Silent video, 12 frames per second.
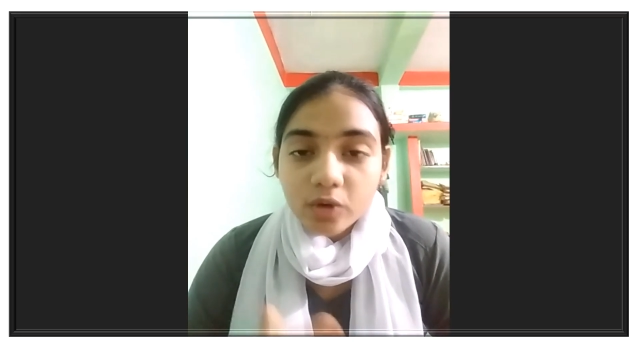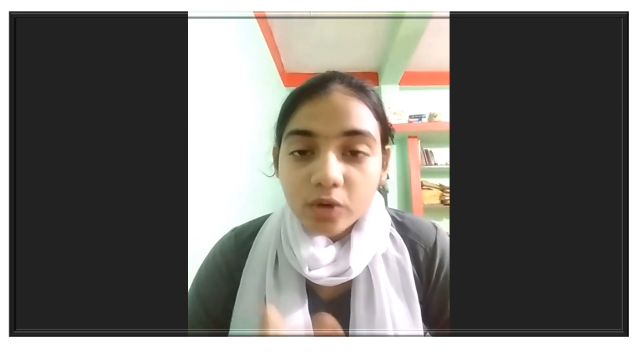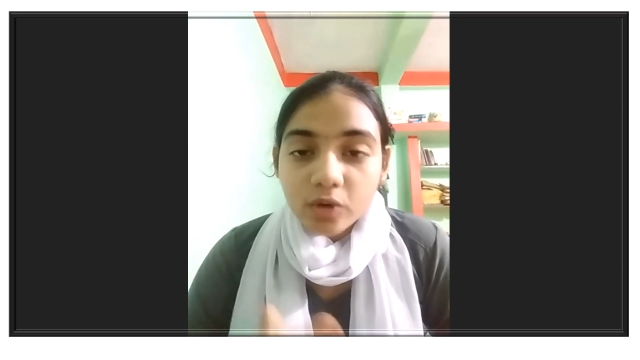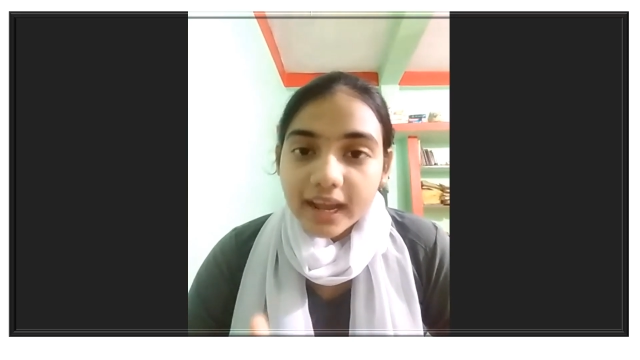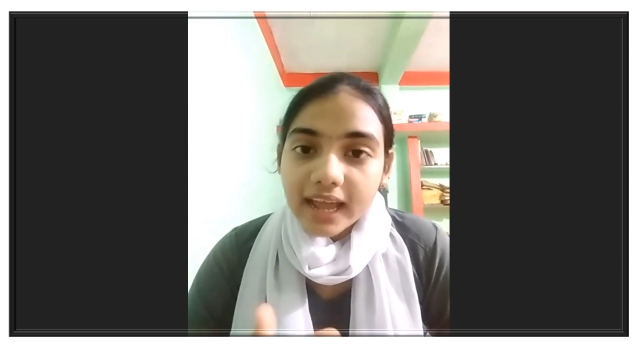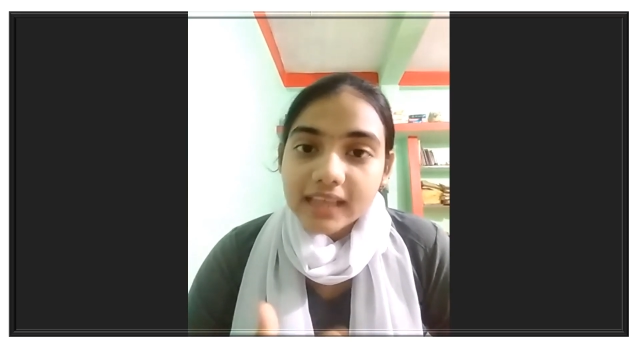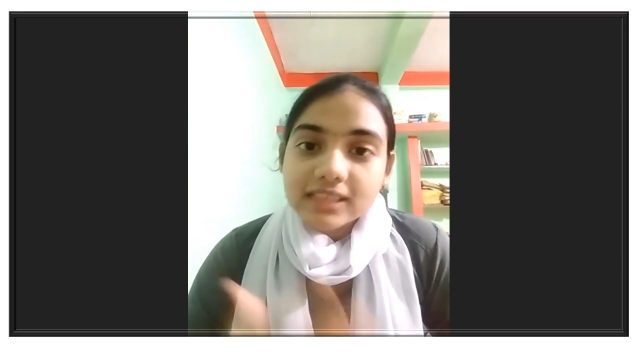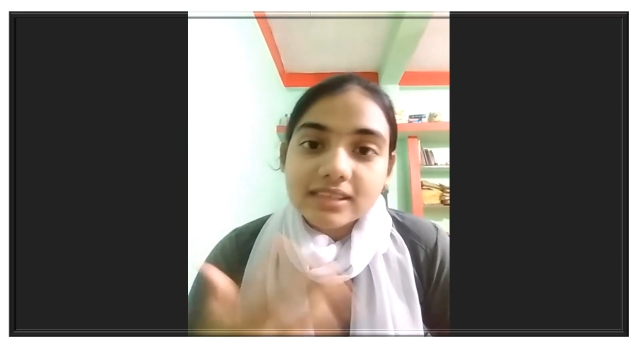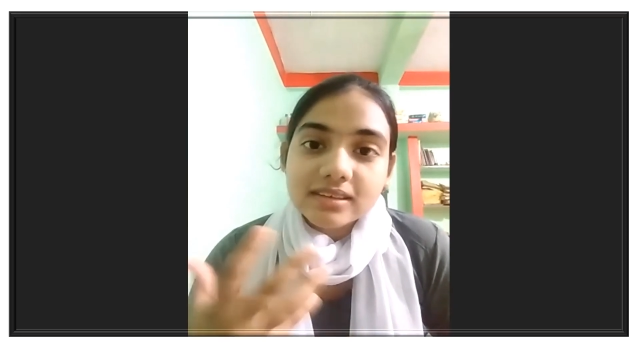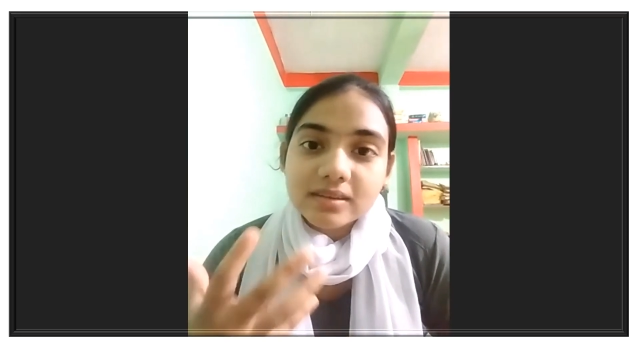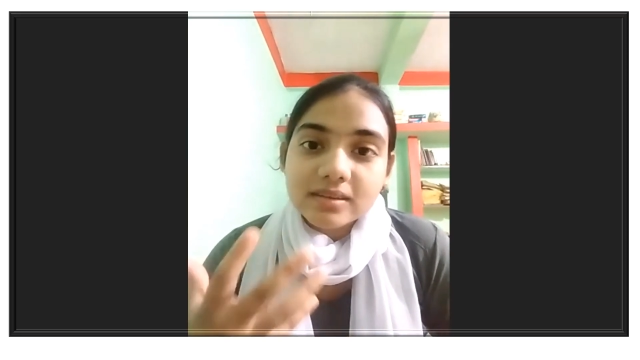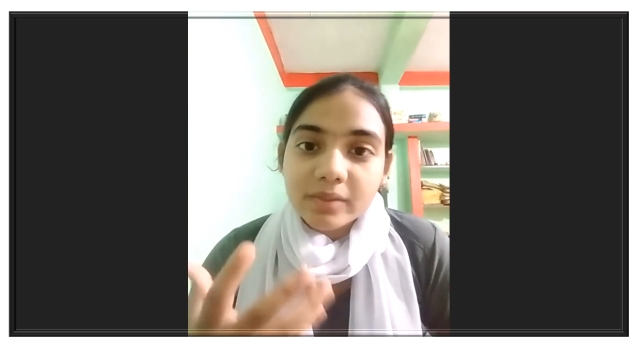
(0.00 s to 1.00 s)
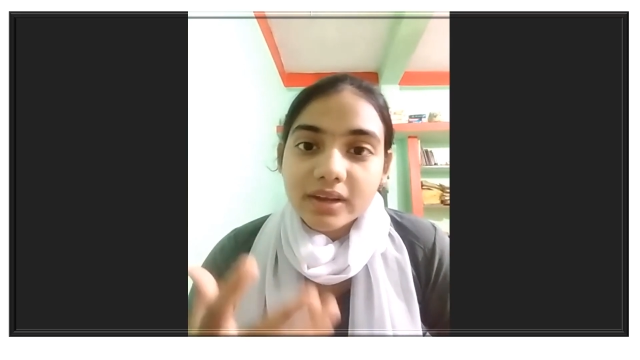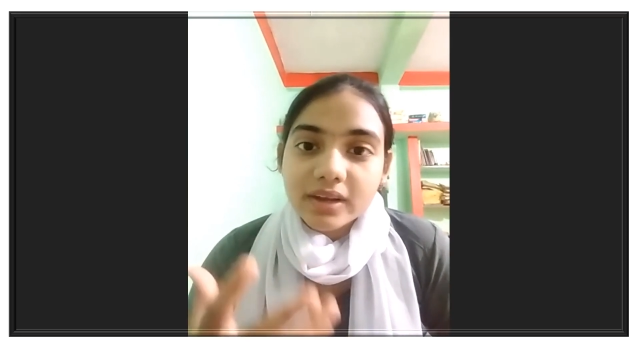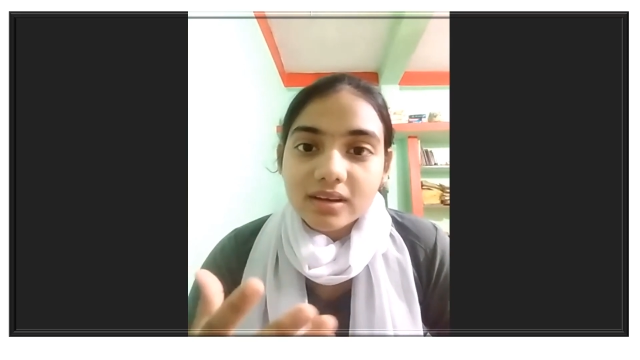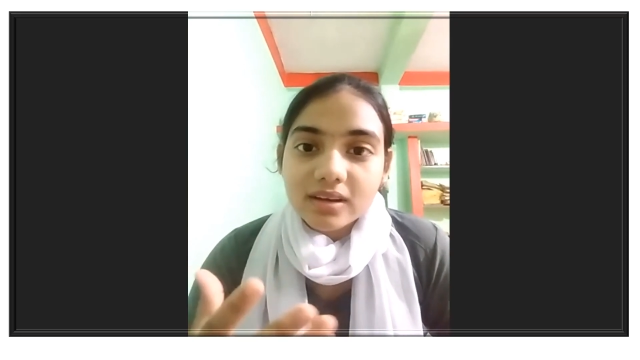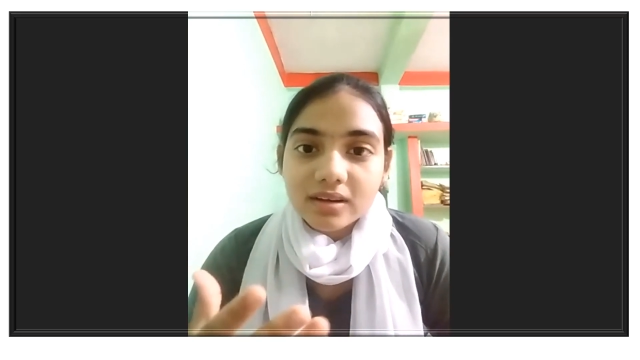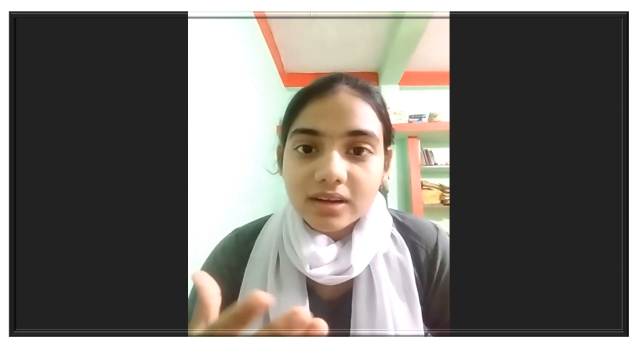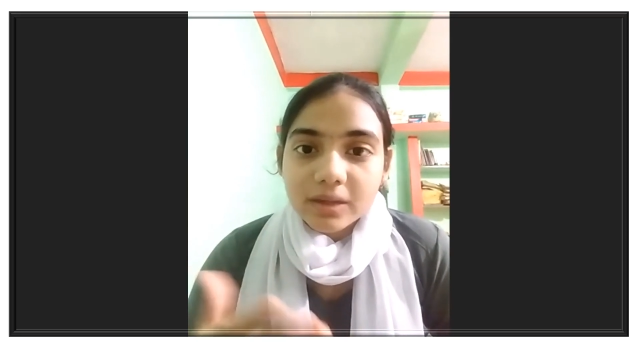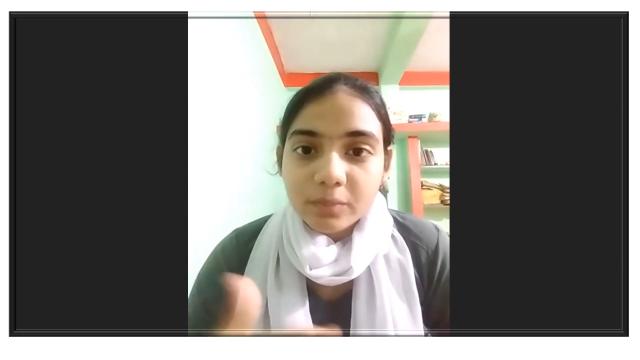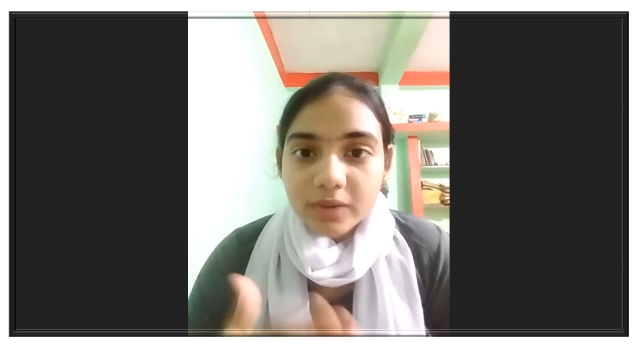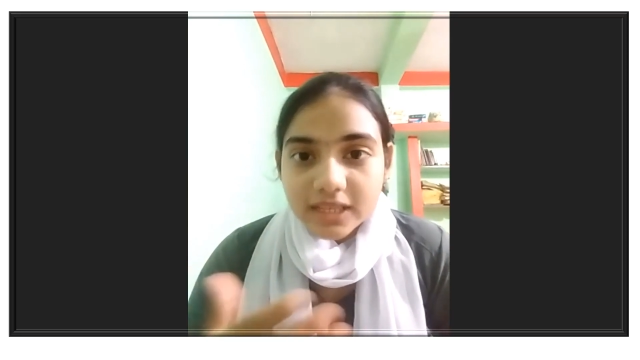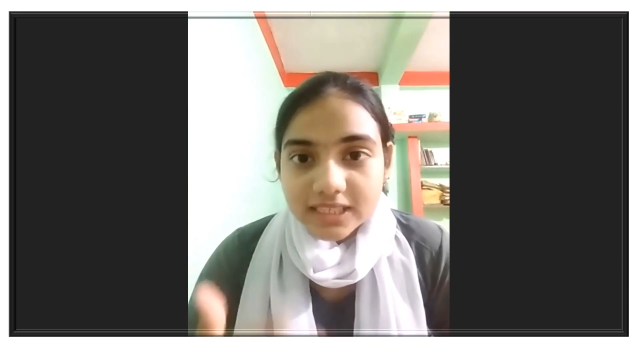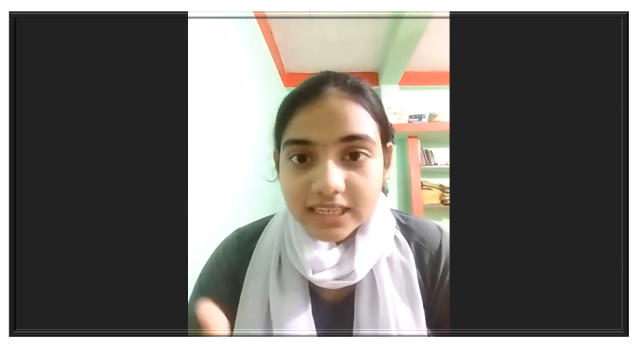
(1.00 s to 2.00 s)
has been
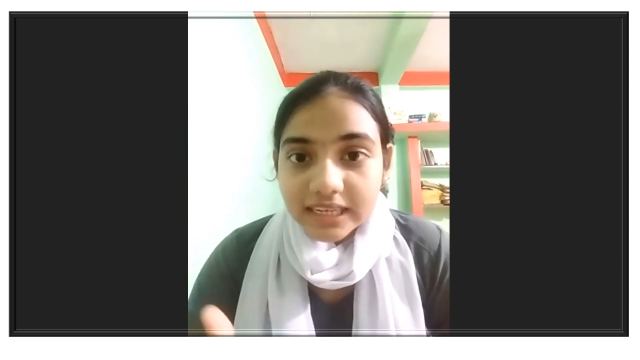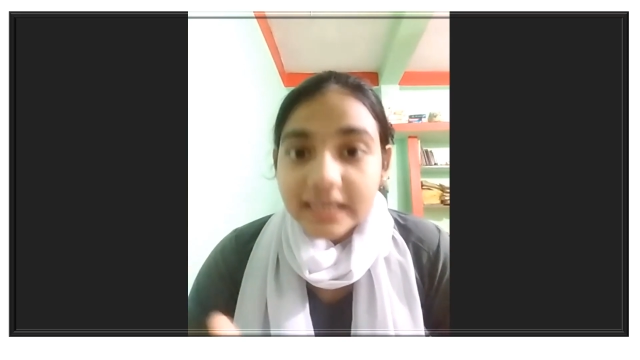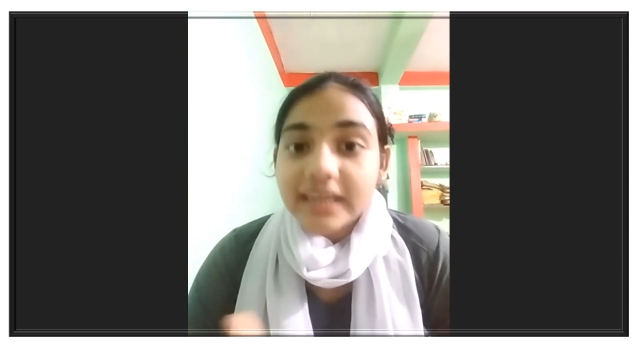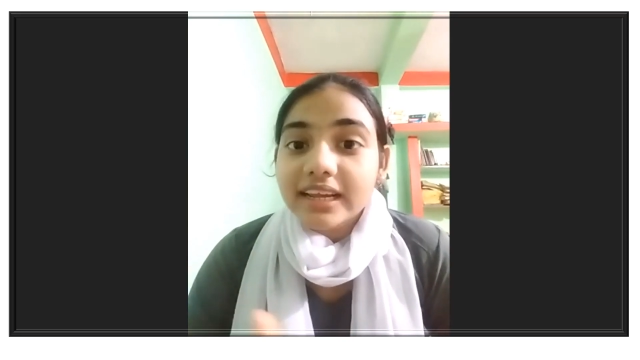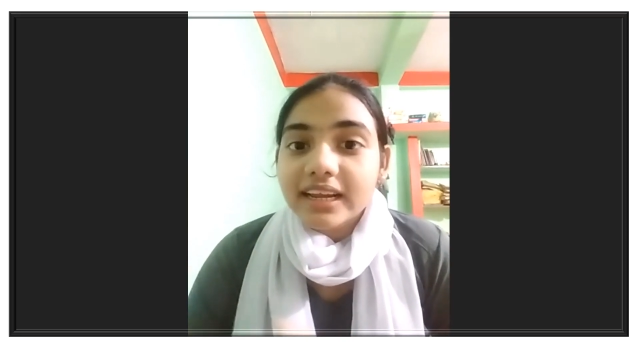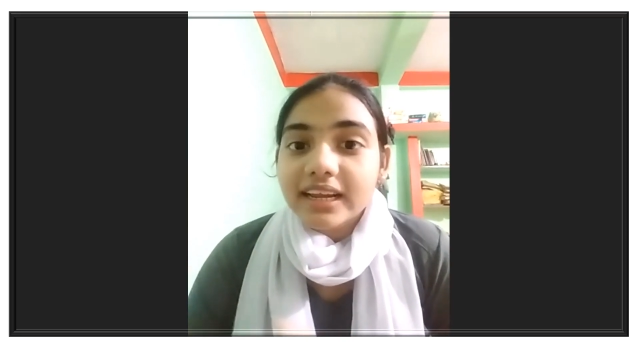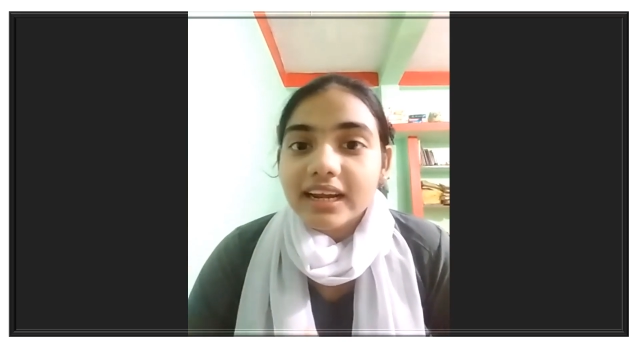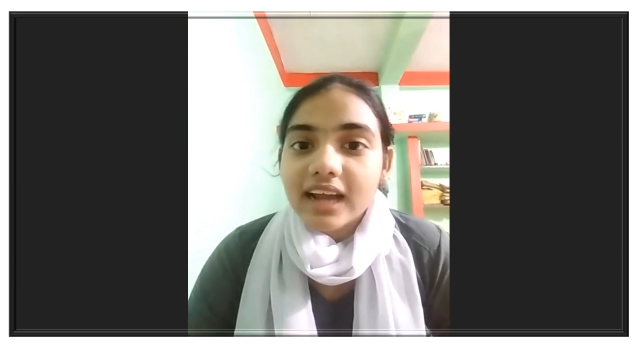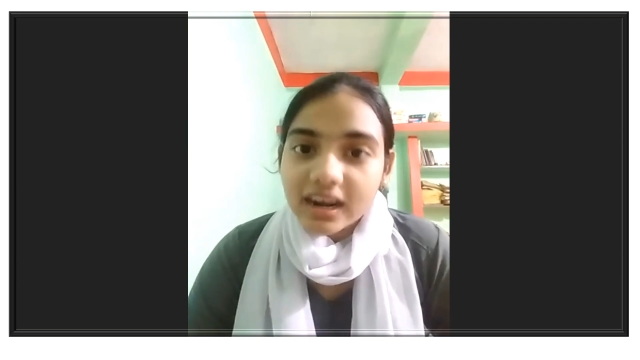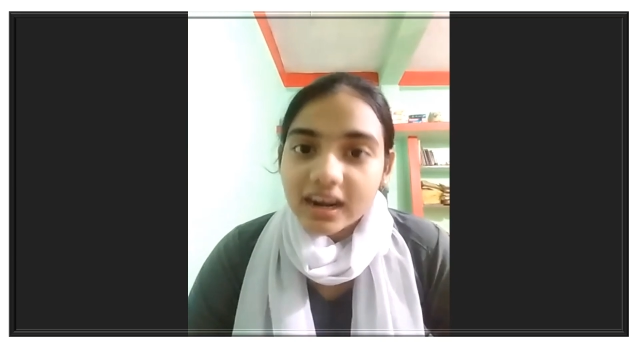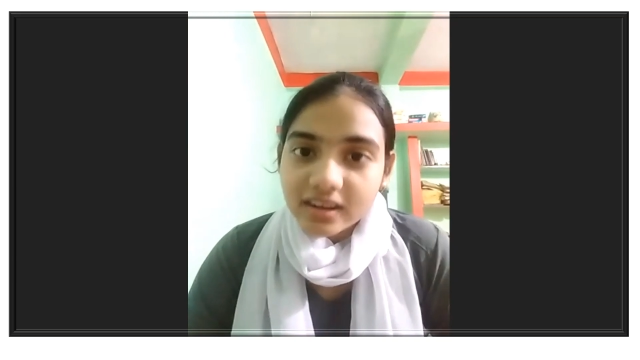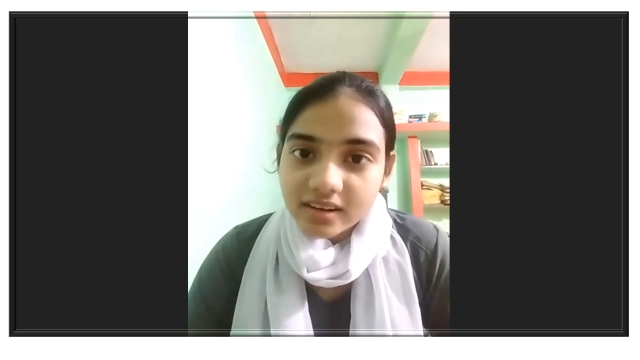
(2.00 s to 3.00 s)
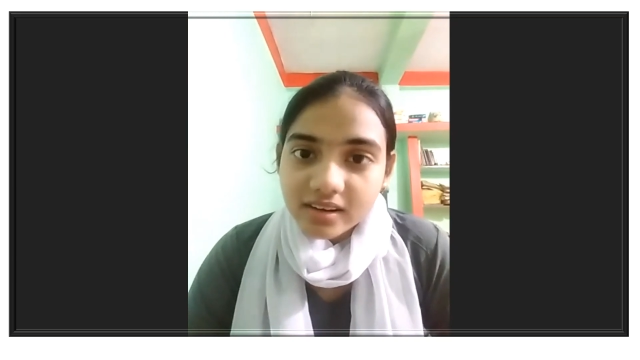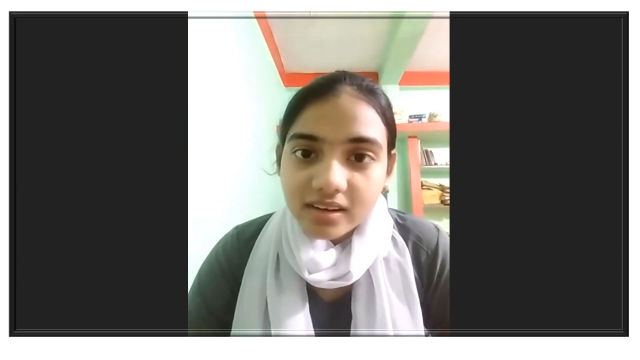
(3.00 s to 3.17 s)
represented in Gartner.